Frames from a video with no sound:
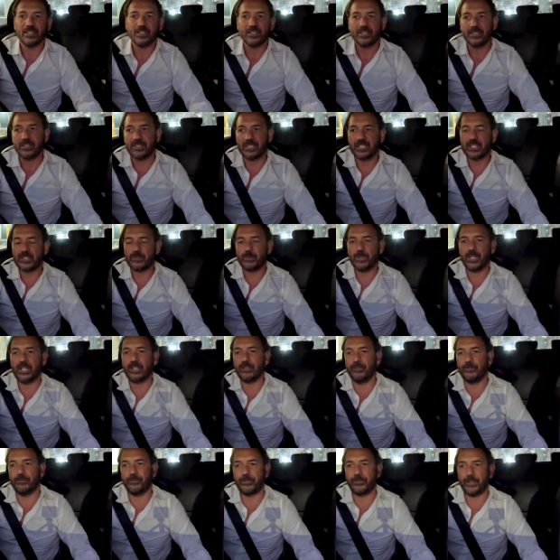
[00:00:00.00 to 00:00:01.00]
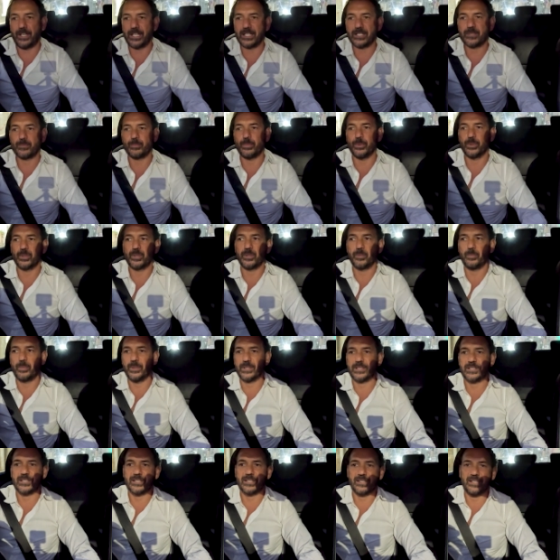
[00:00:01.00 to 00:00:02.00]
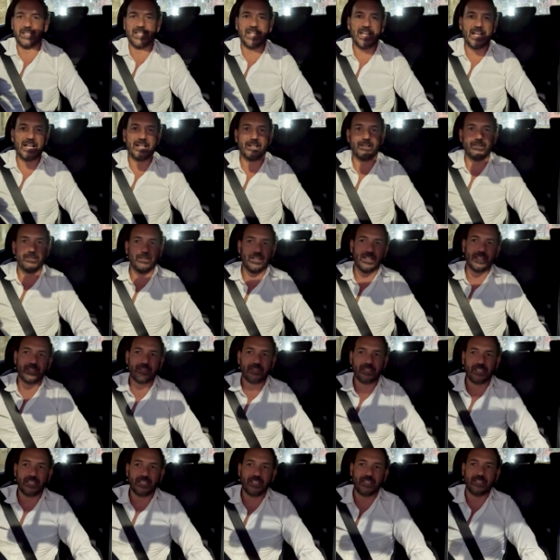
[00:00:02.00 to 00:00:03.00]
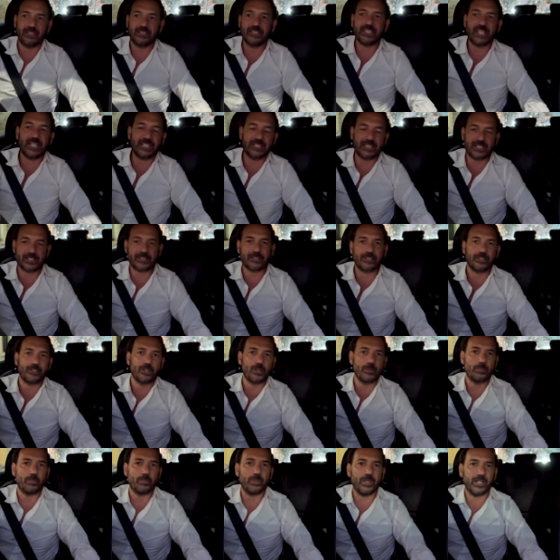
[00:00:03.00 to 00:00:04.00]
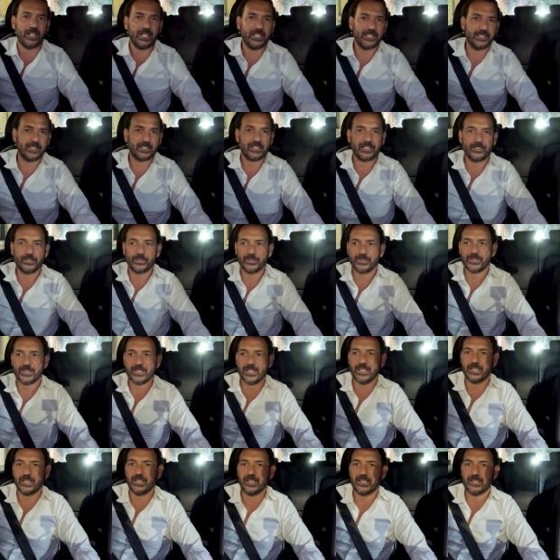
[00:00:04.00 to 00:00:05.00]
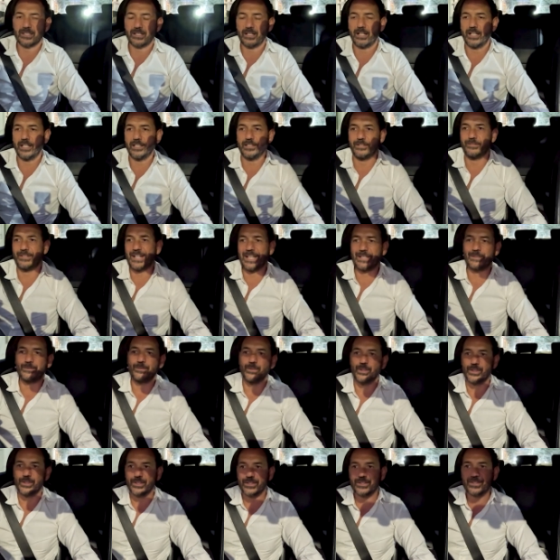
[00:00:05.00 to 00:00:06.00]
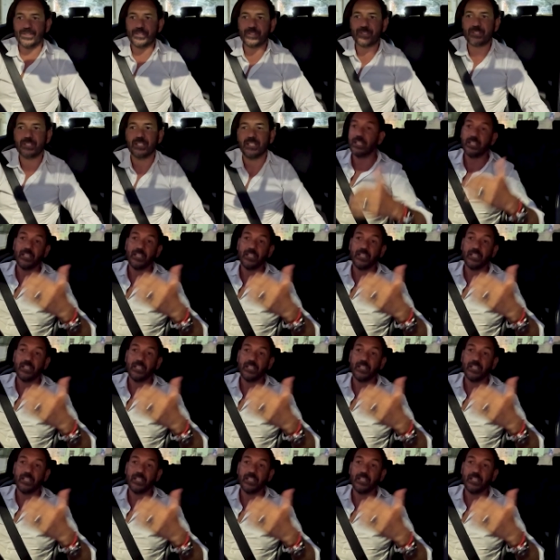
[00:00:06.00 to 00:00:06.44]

this week on Facebook, but now I think a day doesn't go by that I don't see these kind of adverts.